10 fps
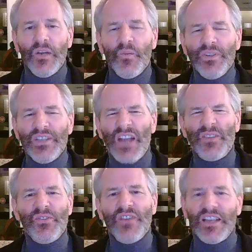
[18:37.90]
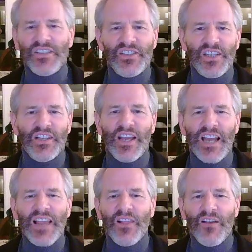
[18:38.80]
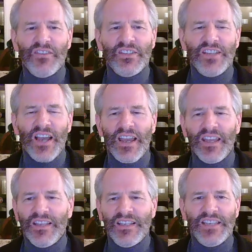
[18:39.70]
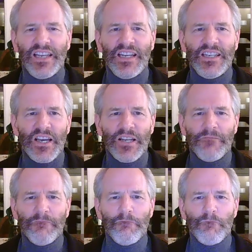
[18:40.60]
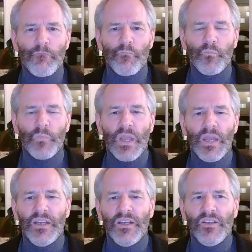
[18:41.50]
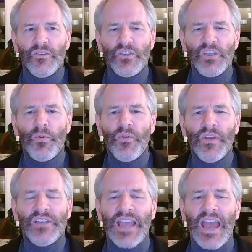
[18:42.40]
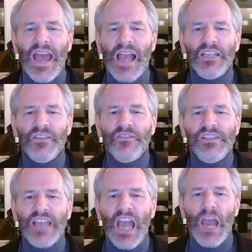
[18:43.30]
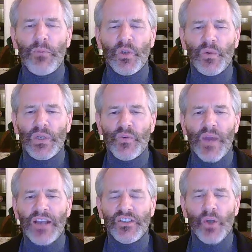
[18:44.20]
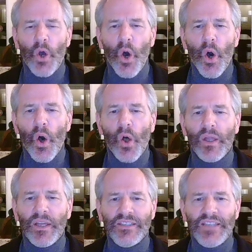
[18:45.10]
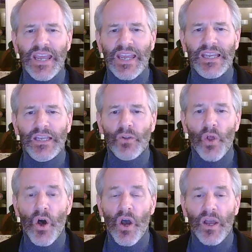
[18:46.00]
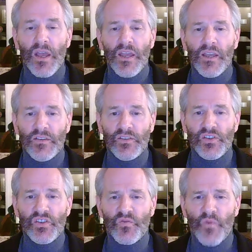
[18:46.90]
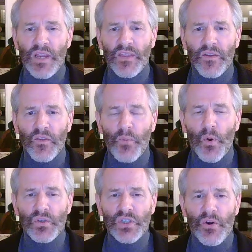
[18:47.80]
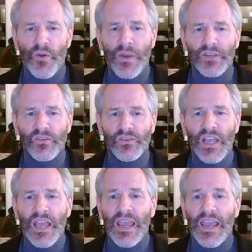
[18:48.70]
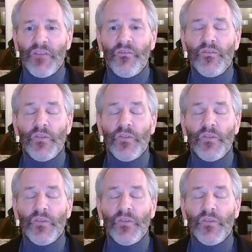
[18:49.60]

Which exercises do you like? I love this guy. He's getting it done. So simple things like active scapular retraction all day long. This is strengthening the posterior muscles and